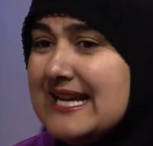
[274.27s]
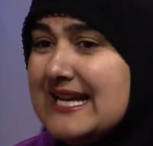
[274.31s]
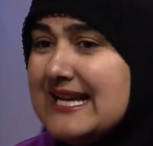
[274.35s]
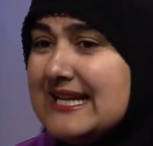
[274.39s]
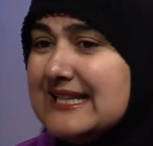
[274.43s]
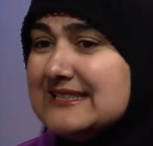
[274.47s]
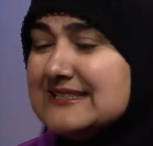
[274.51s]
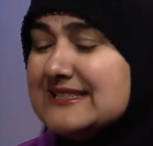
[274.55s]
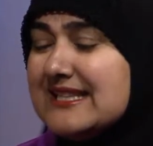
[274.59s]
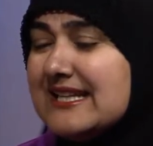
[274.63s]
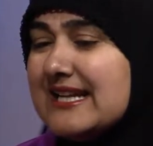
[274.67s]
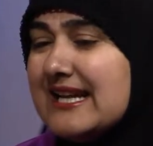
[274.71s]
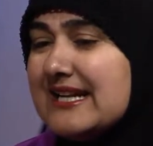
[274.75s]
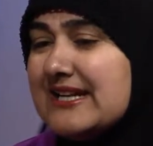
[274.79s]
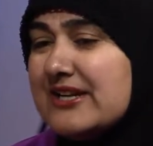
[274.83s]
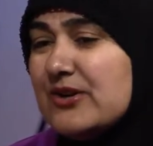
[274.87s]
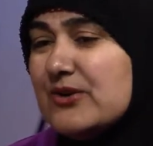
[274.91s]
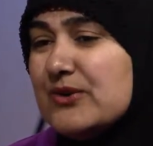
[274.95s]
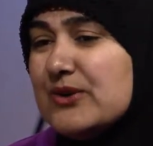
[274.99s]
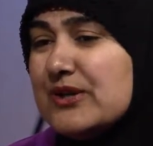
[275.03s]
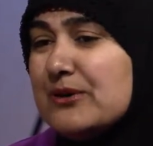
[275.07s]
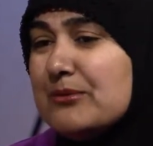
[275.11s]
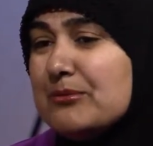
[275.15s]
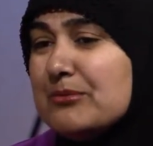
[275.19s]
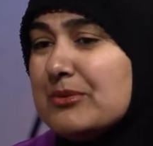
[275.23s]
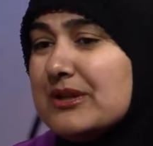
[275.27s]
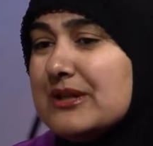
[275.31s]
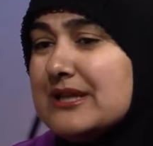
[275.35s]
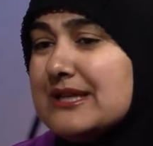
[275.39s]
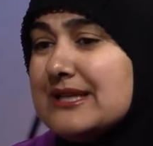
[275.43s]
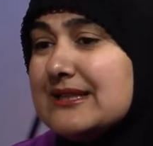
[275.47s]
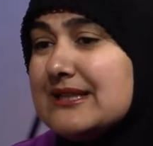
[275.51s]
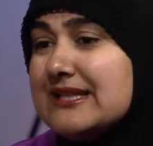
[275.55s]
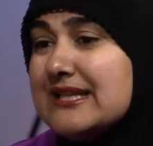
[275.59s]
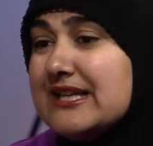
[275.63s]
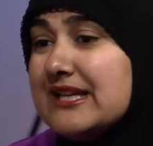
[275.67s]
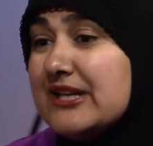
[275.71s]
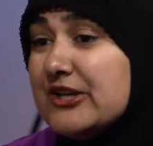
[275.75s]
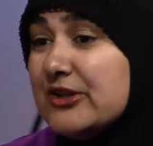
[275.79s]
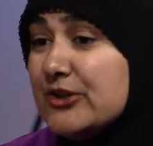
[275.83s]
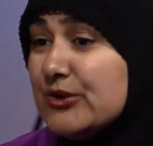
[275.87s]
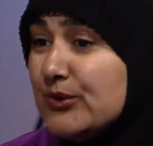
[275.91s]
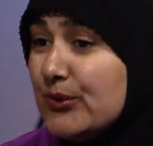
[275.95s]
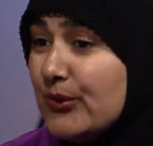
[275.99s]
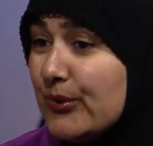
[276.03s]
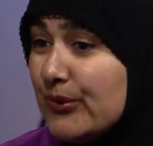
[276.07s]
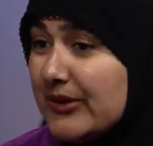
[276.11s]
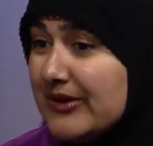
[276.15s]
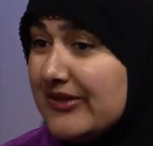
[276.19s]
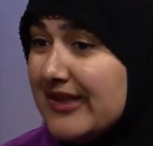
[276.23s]
is that I don't completely
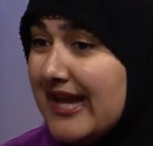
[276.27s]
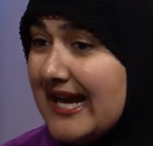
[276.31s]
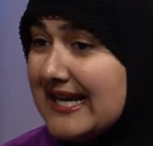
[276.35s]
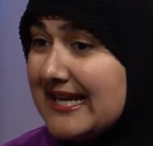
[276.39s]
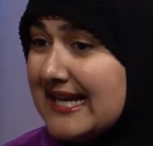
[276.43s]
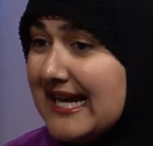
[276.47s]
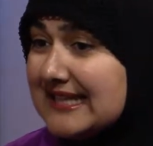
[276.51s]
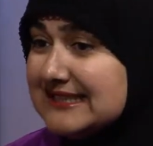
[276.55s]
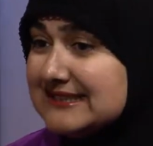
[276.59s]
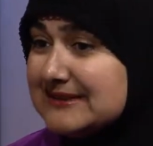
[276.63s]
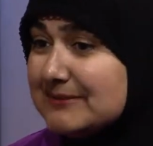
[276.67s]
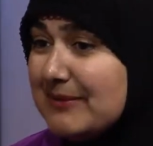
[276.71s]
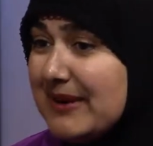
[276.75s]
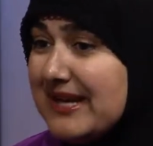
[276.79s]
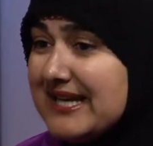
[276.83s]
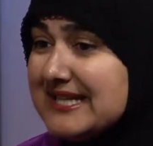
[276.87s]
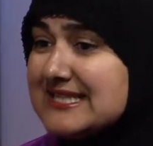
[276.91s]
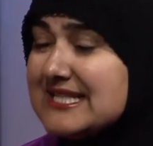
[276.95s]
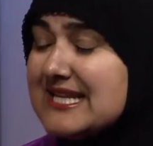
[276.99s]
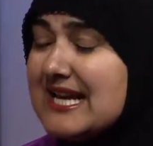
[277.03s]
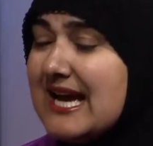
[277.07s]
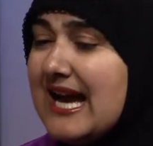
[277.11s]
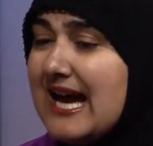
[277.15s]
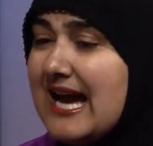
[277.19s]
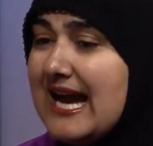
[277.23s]
ignore that aspect.